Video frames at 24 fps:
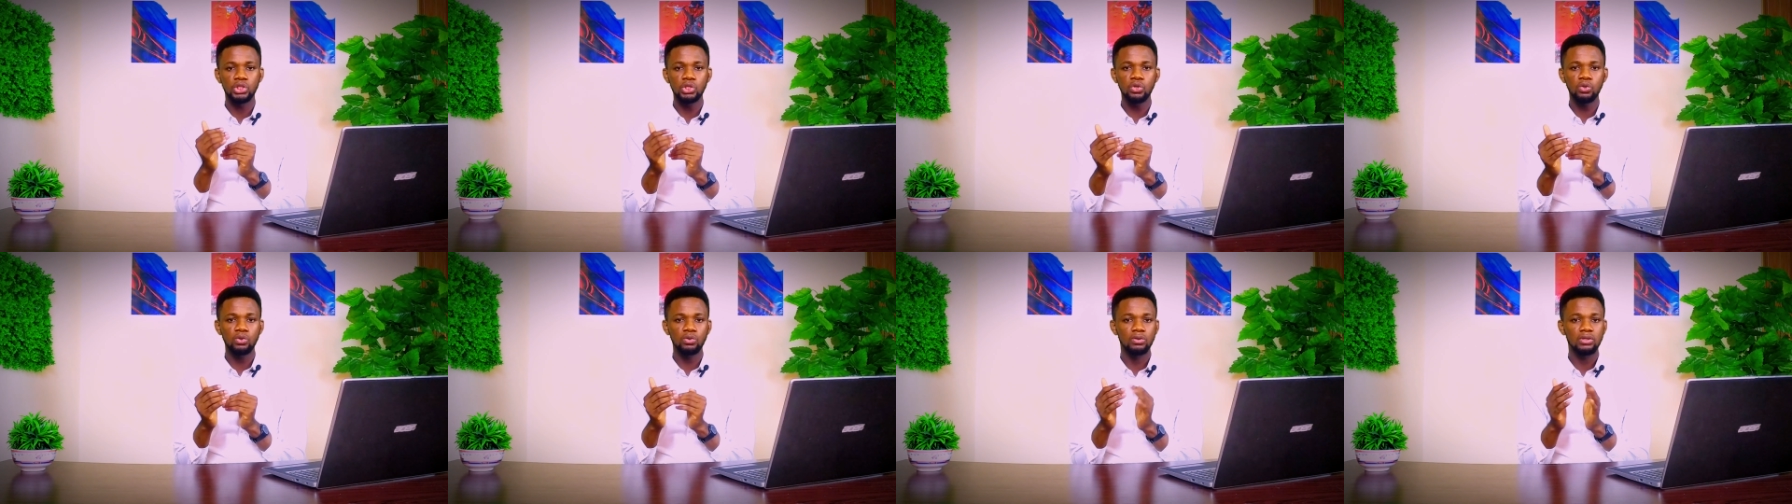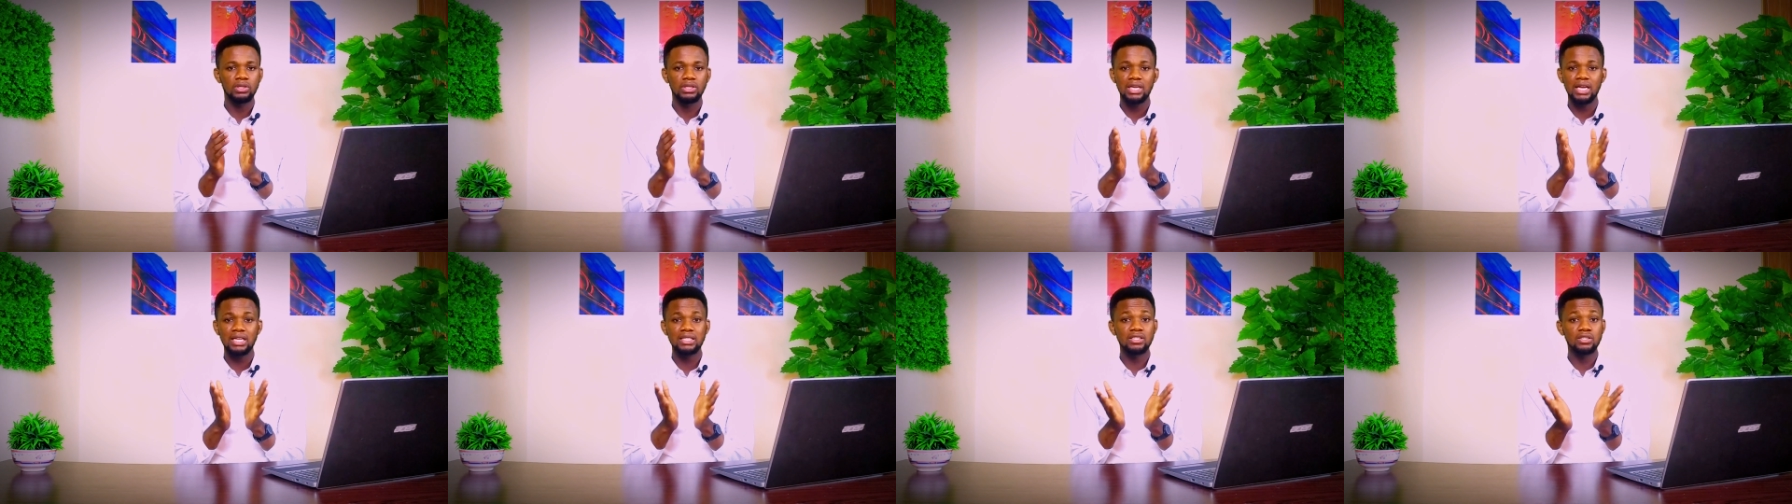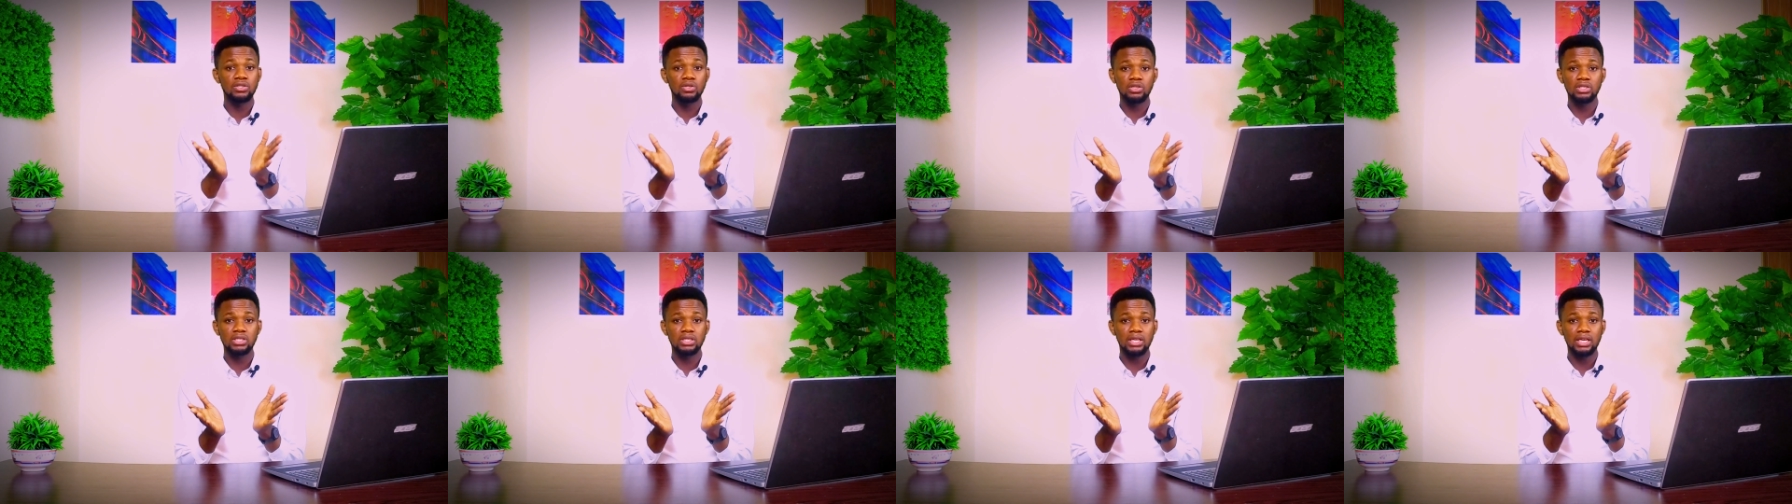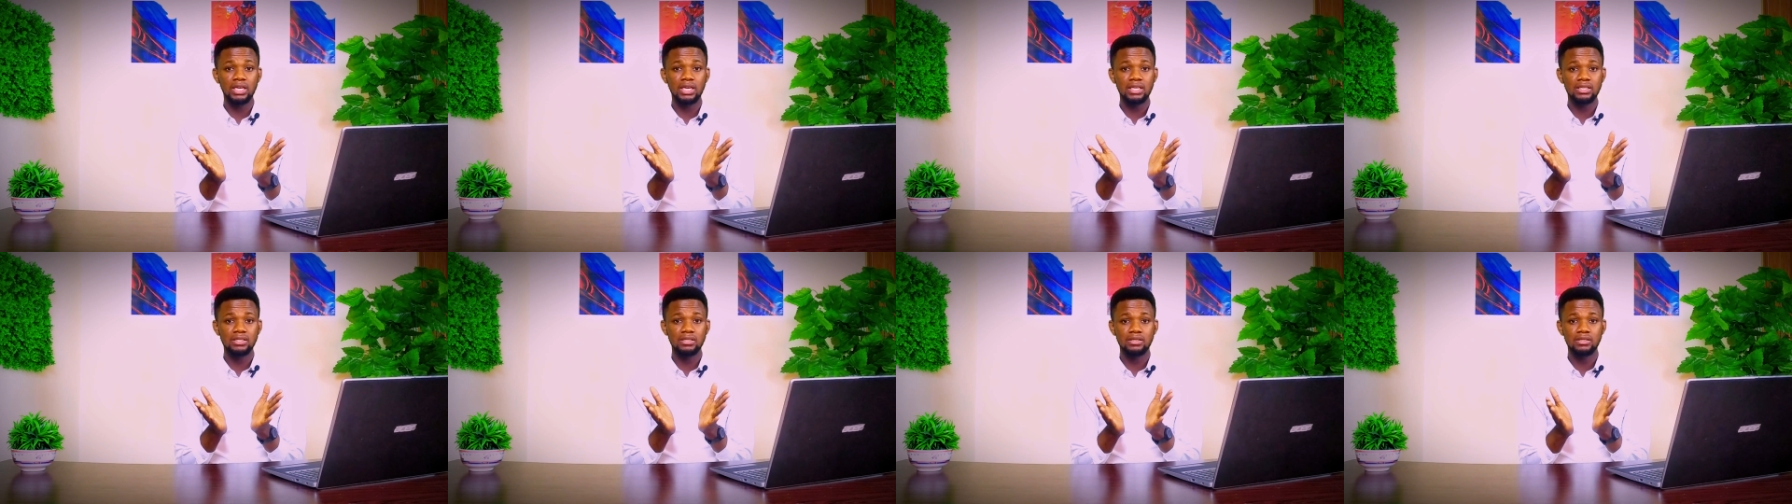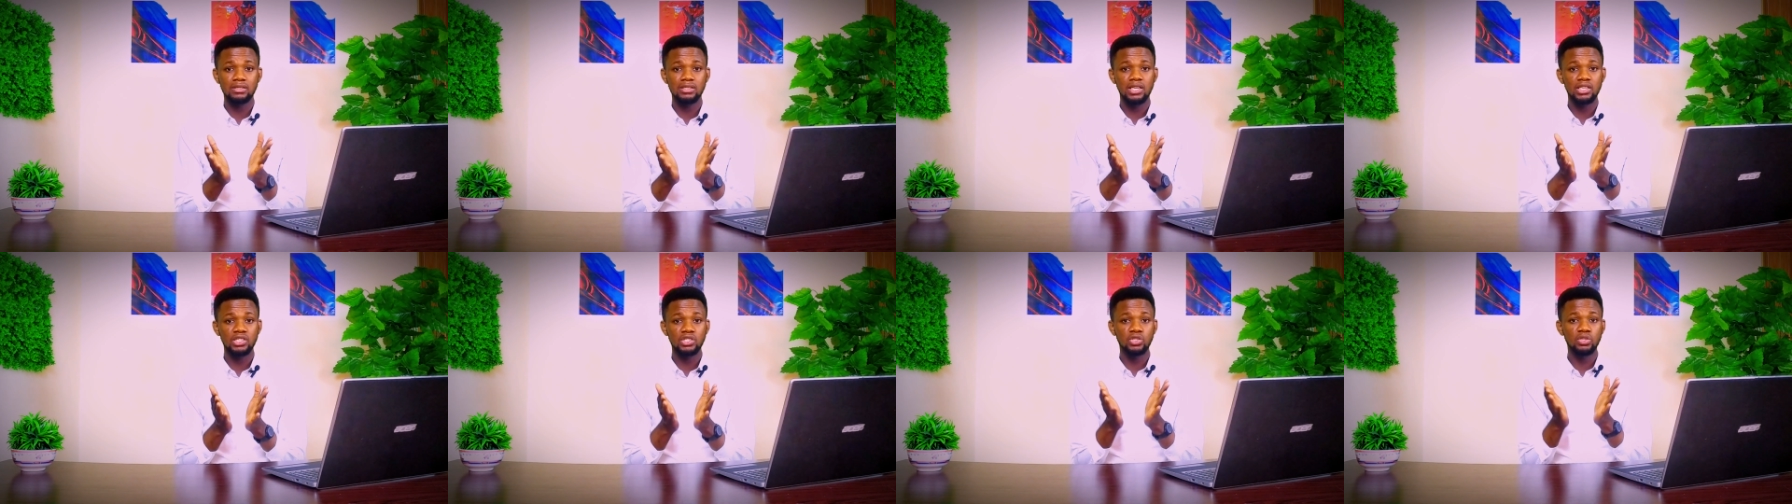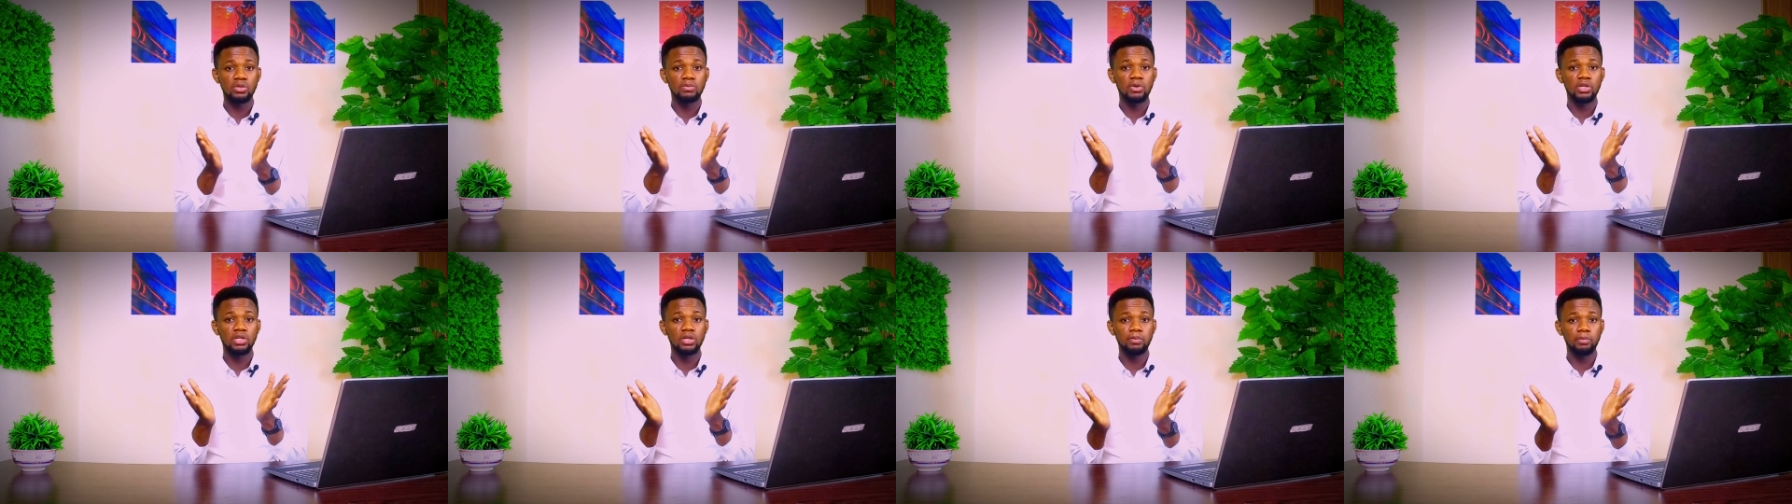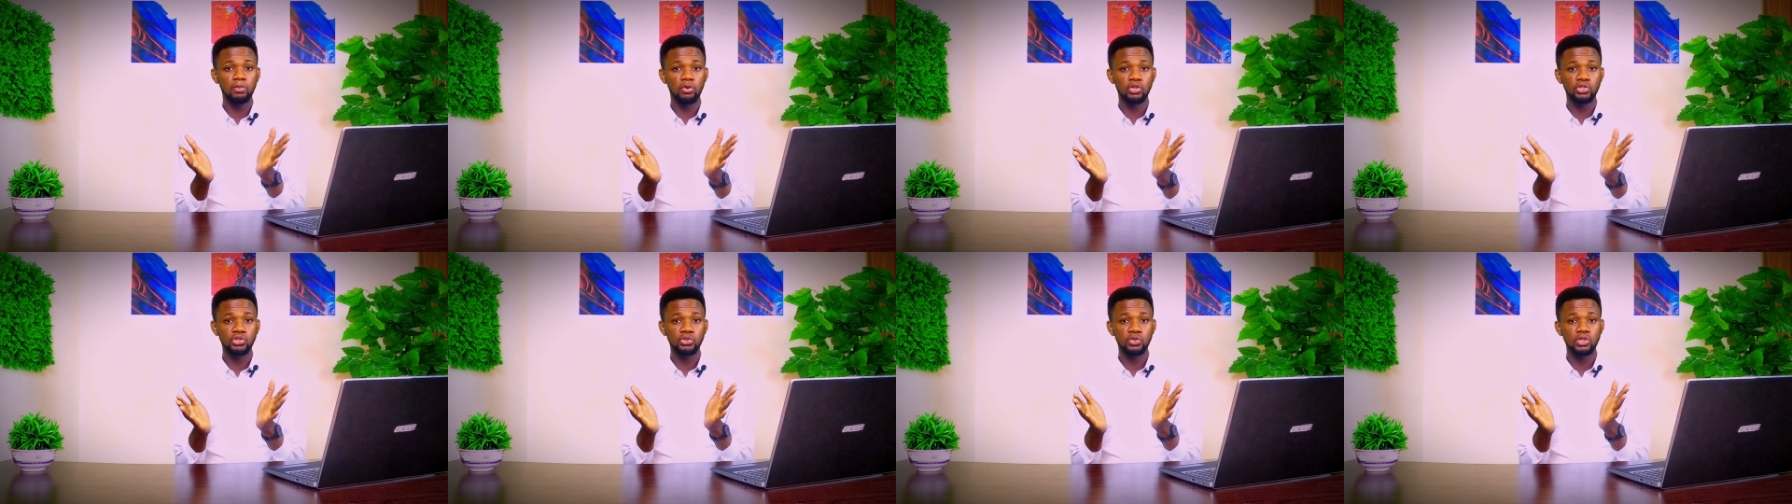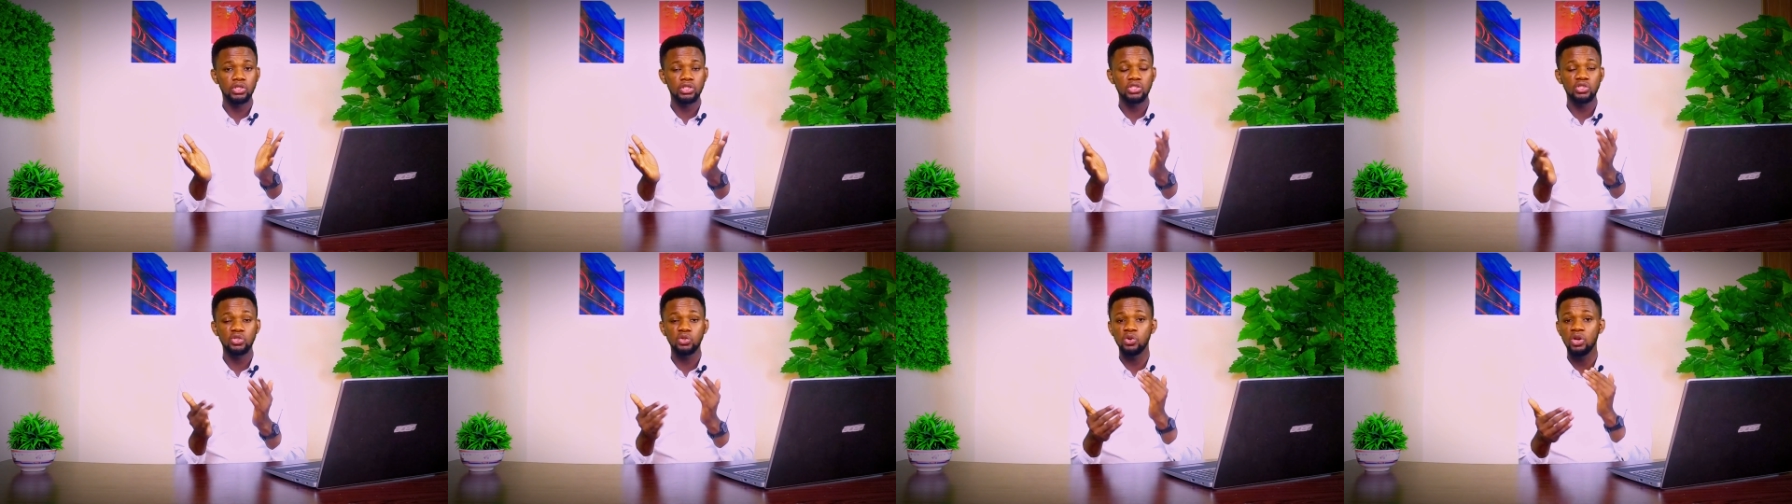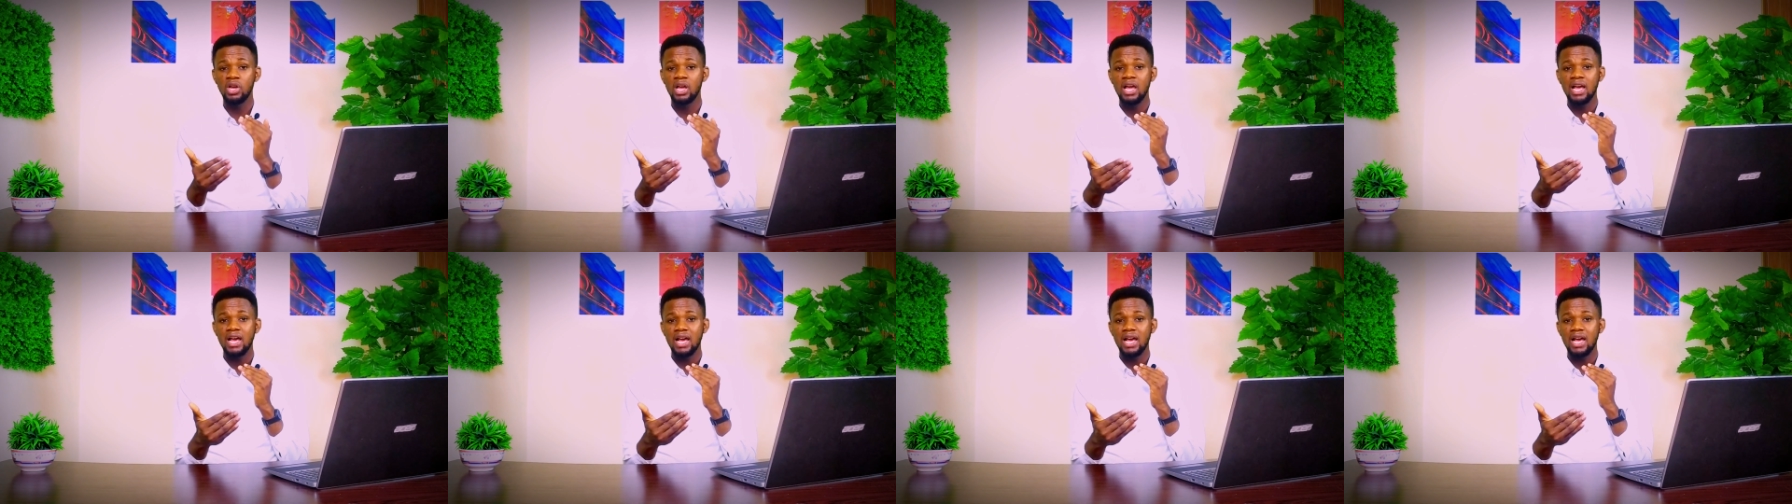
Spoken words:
No, that's not the case. There's nobody pursuing you.